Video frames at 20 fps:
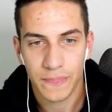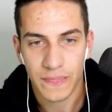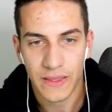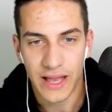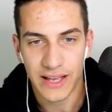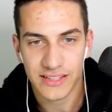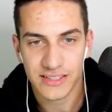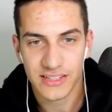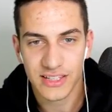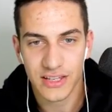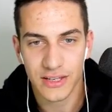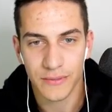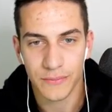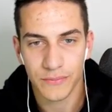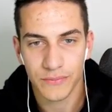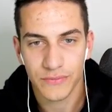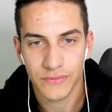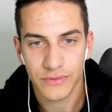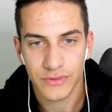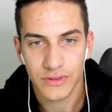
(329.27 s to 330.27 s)
I see him.
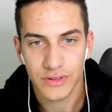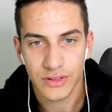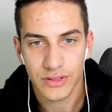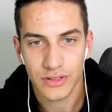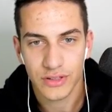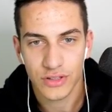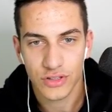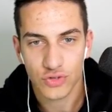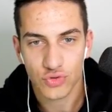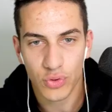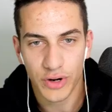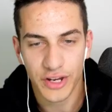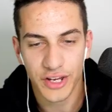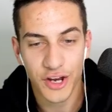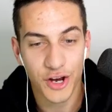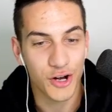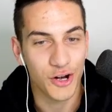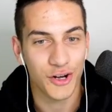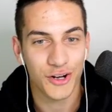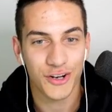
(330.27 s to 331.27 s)
It's right here.